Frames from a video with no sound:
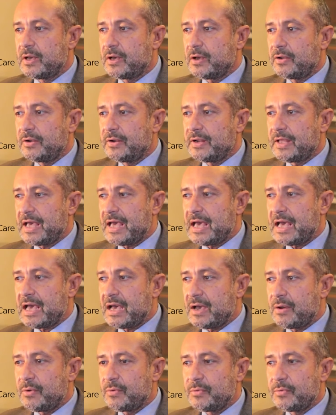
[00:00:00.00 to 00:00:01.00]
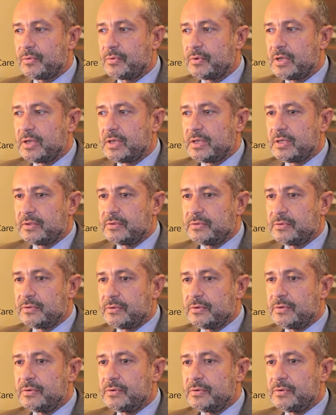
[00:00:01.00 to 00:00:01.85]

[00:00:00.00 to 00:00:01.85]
on how the